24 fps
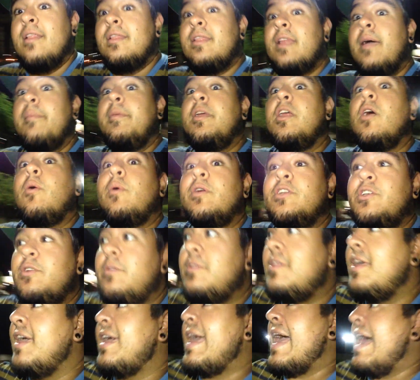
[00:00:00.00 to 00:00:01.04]
let me know what you
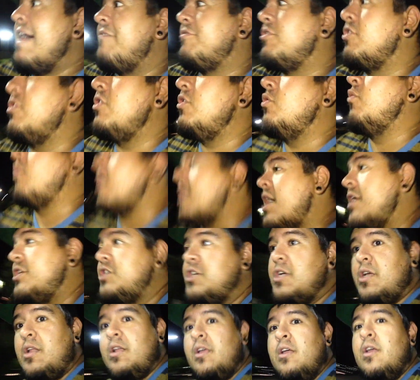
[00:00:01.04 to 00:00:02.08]
think after you
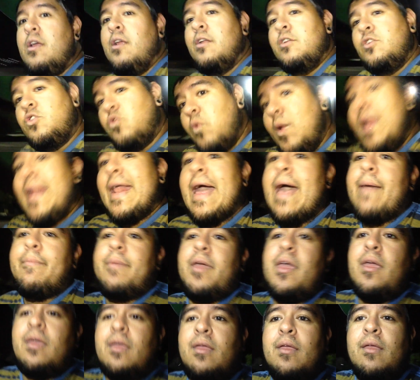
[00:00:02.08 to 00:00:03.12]
watch it. Tweet at
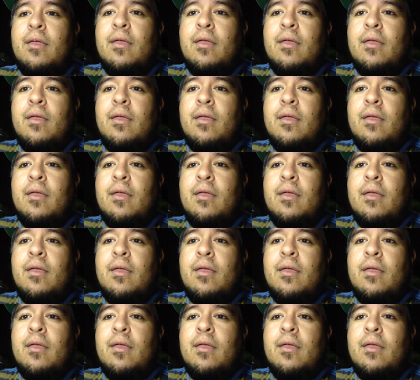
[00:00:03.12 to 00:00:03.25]
me,